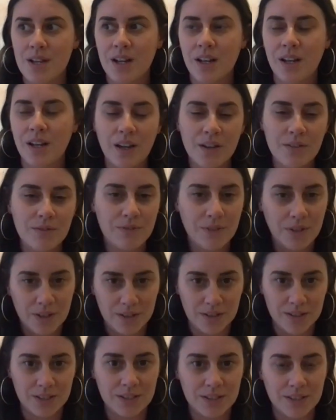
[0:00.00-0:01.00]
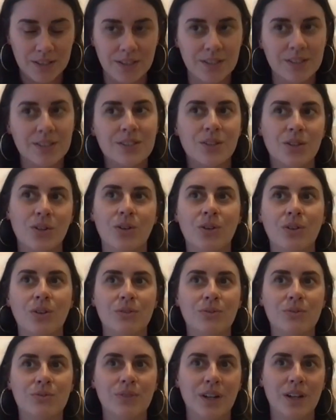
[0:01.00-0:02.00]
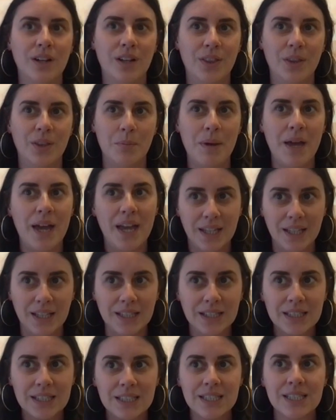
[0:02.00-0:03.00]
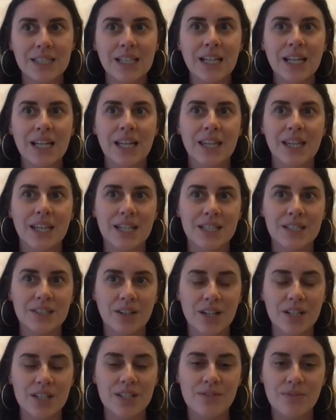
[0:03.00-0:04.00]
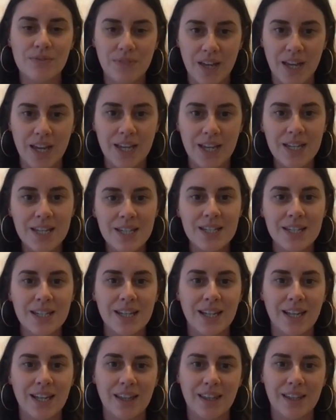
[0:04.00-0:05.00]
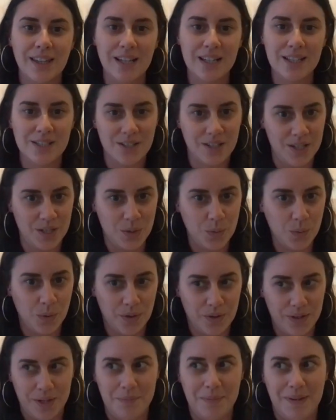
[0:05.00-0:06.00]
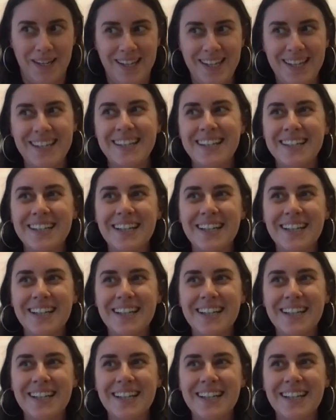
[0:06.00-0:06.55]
light fastness of other paints. They started to fade, and that started to worry me.